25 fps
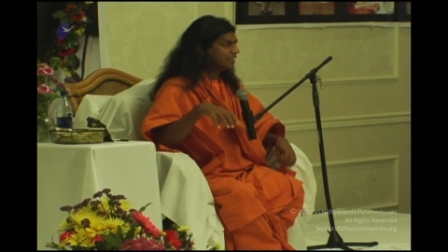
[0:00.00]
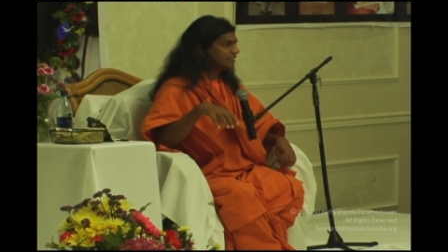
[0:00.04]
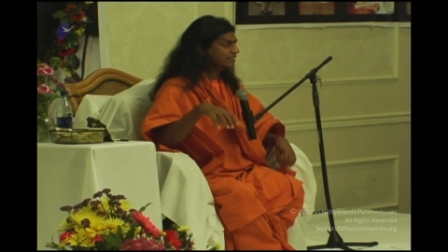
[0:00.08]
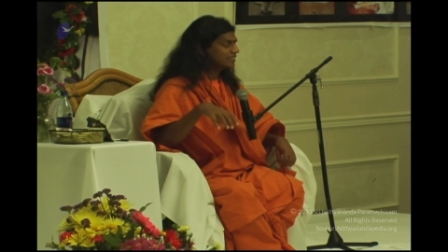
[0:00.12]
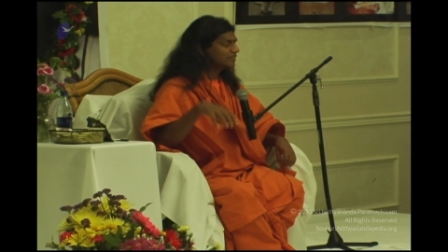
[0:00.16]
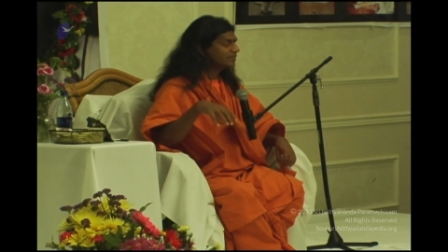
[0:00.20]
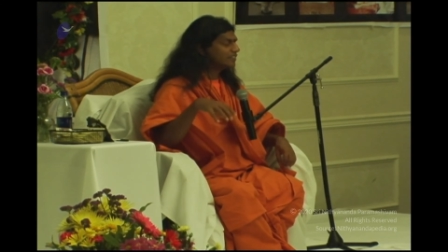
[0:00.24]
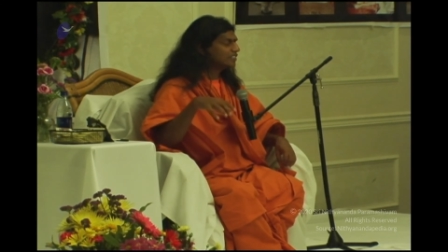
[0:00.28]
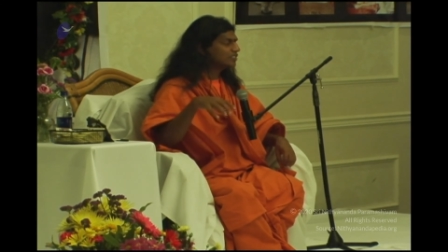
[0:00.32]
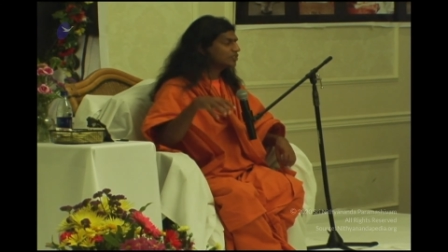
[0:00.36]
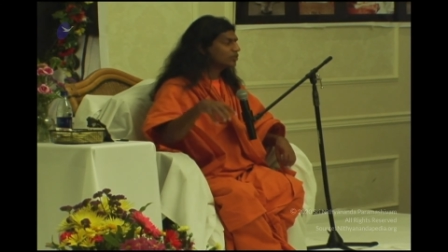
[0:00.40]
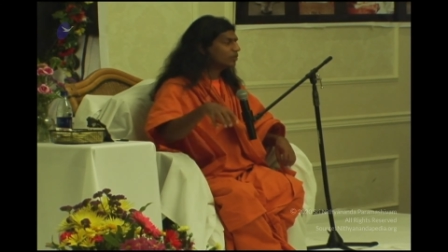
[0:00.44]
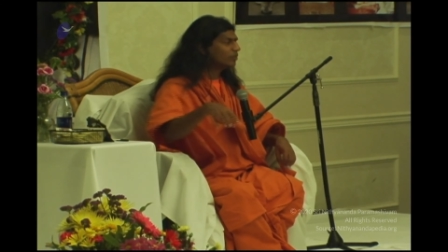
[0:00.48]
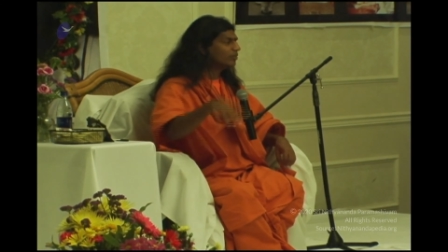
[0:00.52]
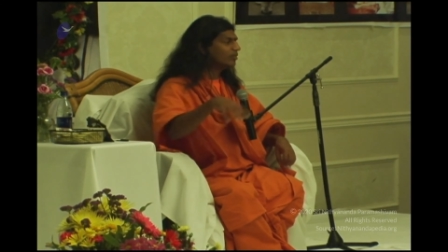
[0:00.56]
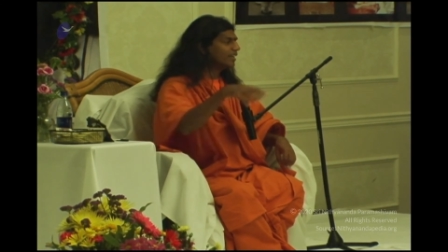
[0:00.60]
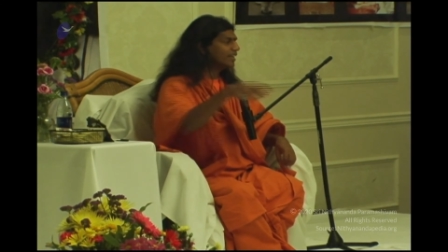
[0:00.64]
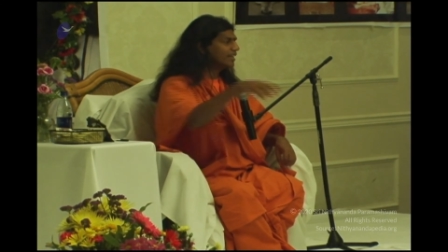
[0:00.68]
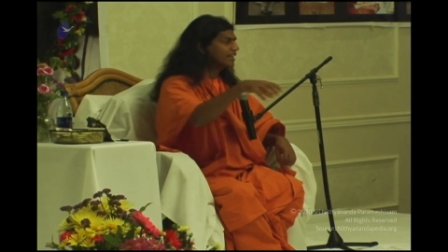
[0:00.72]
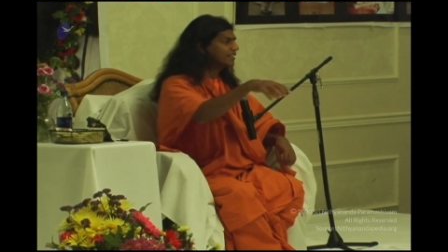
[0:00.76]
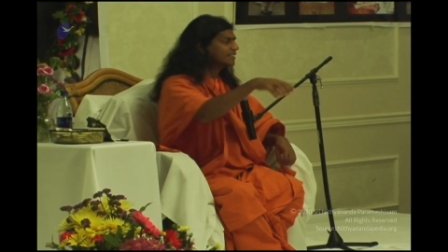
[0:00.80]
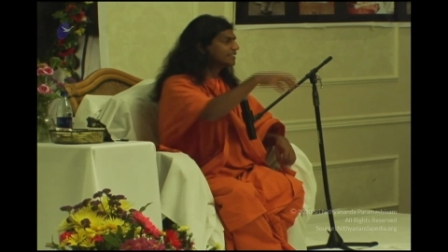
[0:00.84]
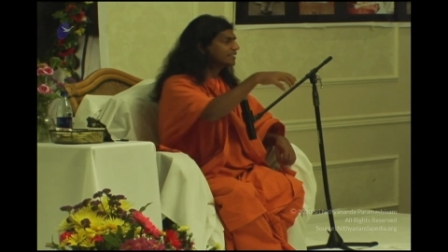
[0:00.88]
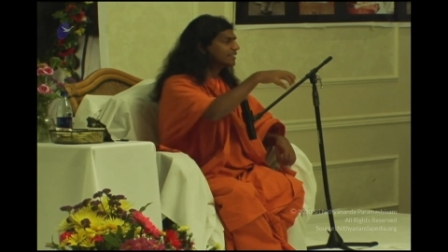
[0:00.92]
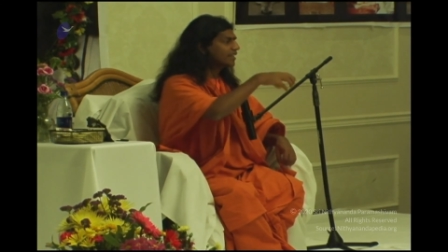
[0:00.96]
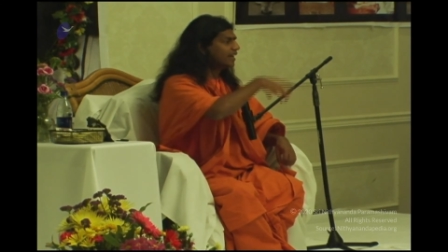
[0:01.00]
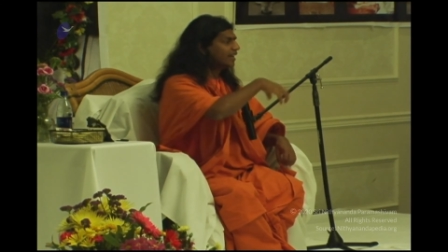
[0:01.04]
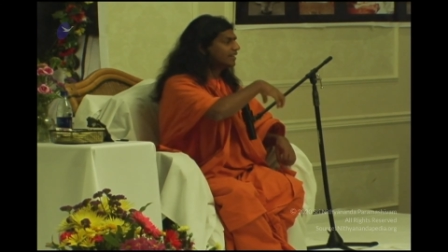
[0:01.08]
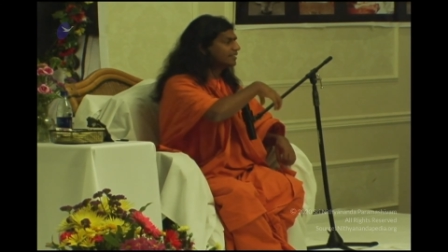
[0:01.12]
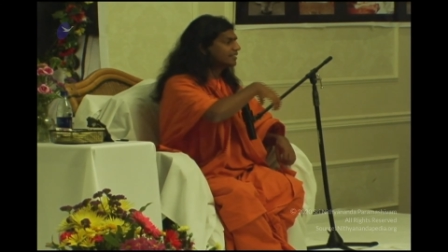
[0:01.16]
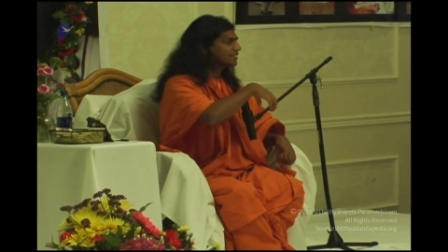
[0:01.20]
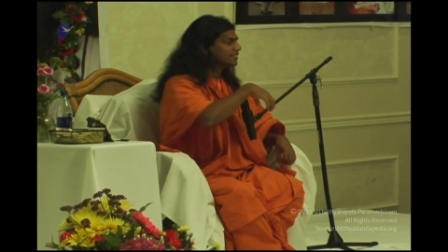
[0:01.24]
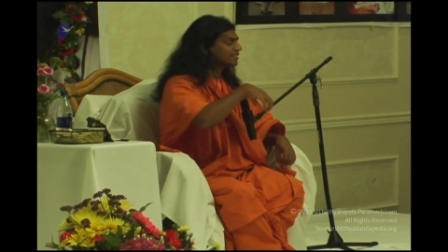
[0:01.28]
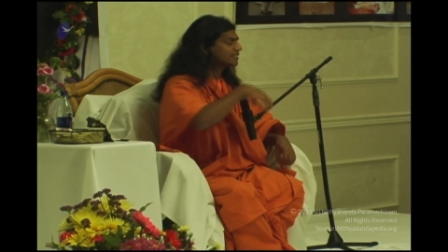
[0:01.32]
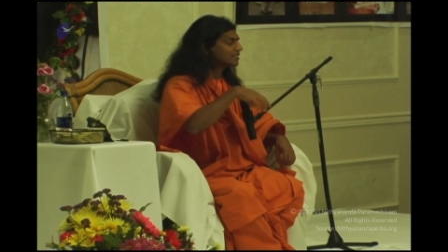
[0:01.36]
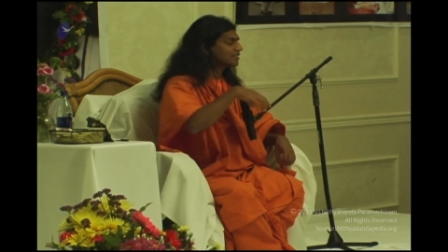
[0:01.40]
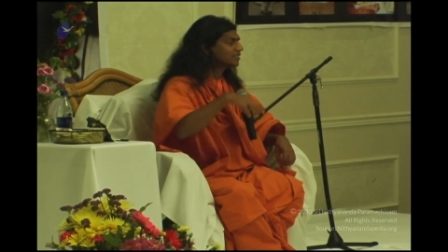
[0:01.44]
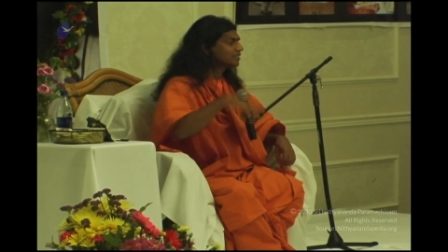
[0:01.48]
is with so many energy
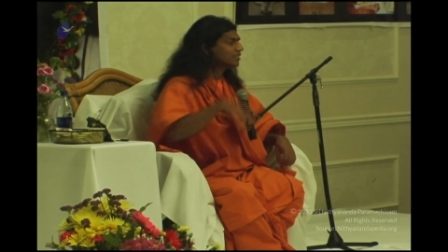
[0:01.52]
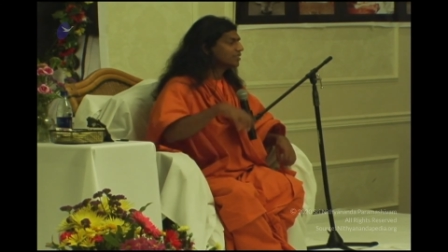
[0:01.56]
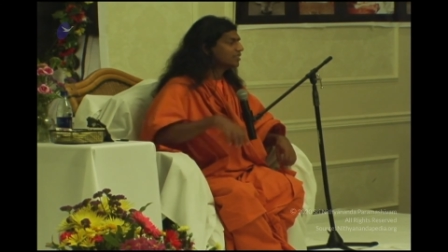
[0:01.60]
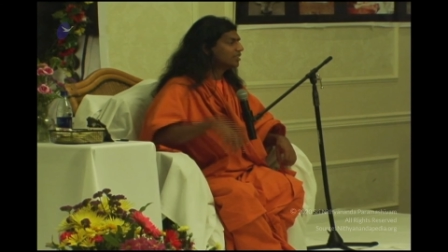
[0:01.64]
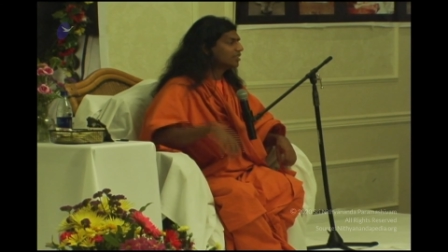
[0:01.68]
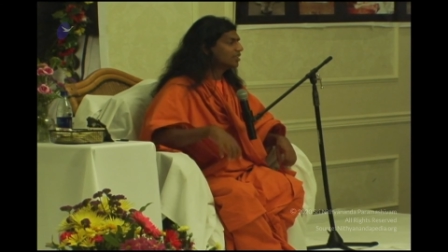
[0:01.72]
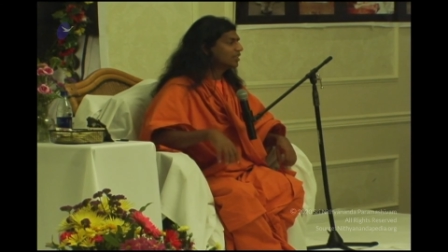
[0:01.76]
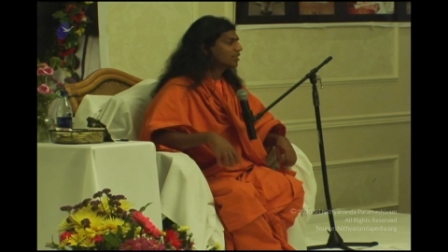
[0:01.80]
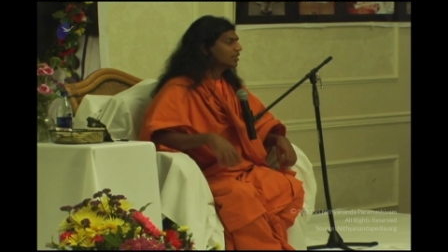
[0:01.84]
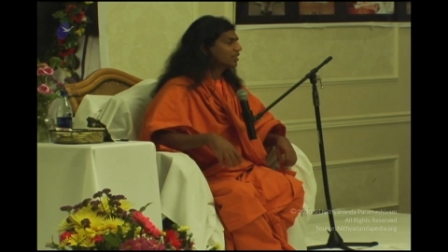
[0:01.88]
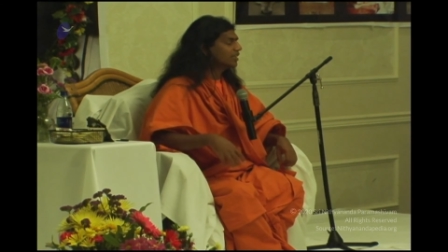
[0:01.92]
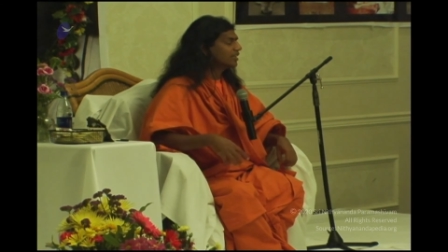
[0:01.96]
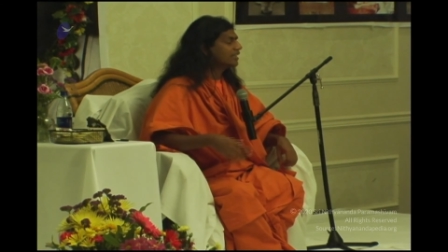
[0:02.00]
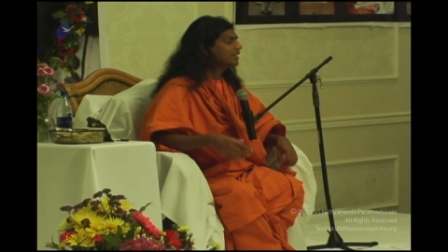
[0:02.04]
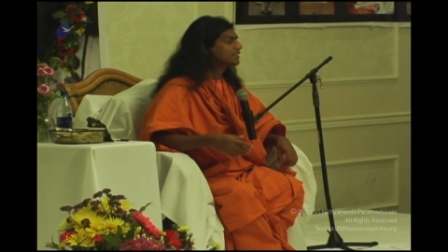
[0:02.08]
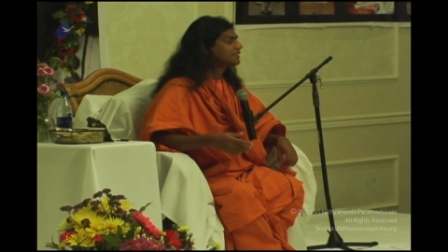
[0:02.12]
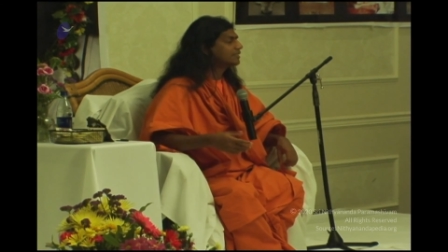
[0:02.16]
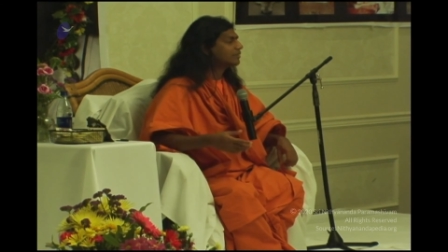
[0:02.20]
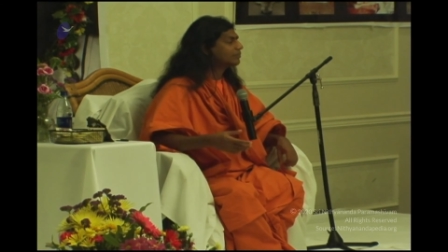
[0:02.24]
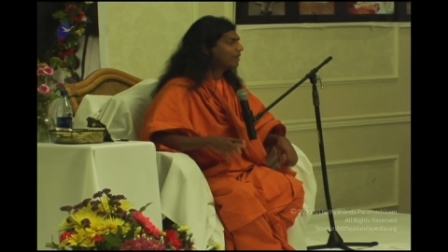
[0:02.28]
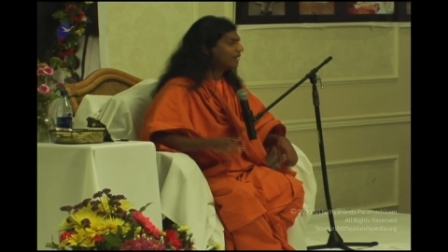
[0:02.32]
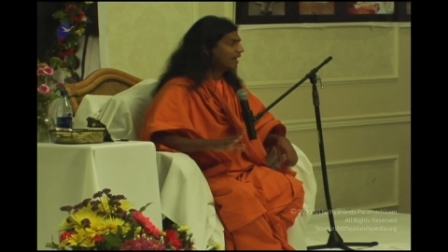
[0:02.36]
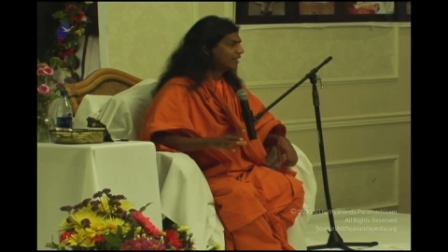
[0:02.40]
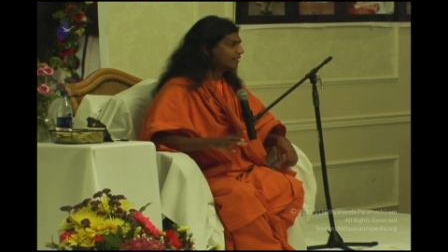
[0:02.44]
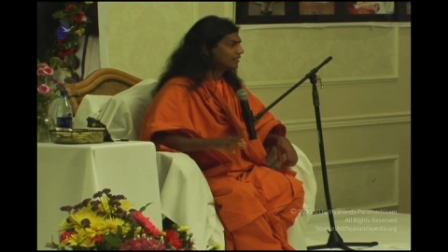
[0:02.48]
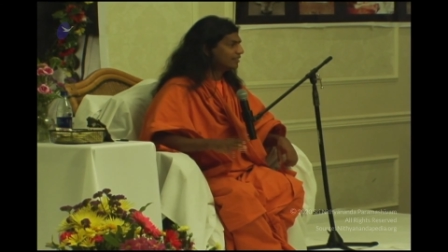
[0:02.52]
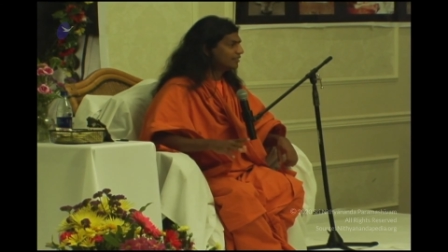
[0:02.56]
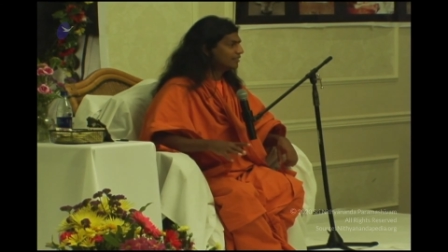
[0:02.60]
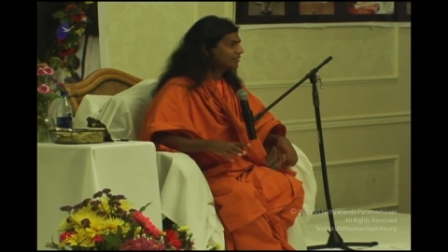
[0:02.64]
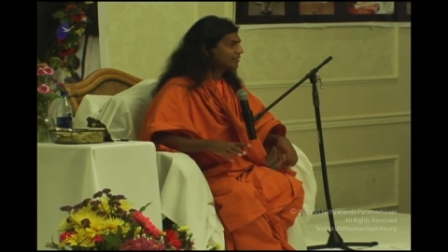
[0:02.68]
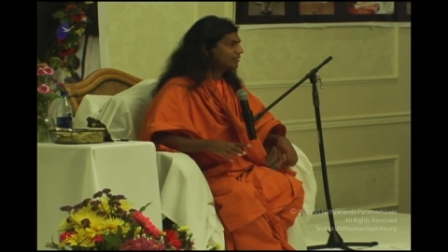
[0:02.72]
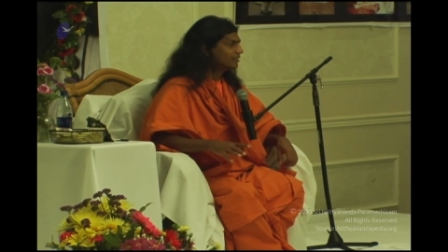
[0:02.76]
clots, he is a man.